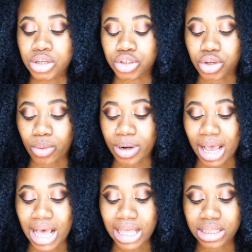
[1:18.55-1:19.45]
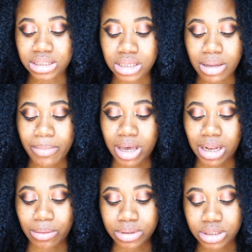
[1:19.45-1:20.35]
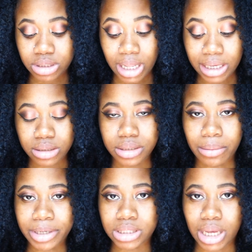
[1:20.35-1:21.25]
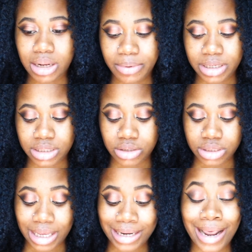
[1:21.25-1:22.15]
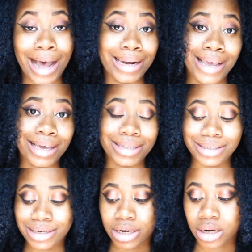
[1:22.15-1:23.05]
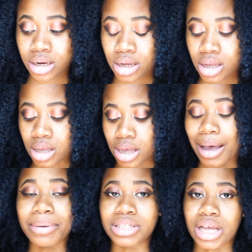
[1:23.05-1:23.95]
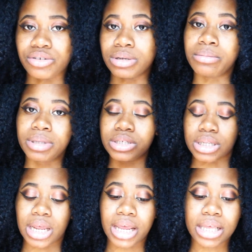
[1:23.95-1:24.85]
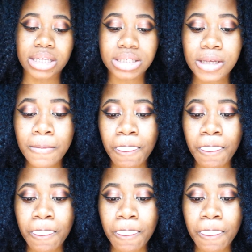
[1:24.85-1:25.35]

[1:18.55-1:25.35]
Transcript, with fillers: So when I got this in the mail, I was like dumb excited because there's like nine anklets in here. I'm exaggerating, but there's a lot of anklets.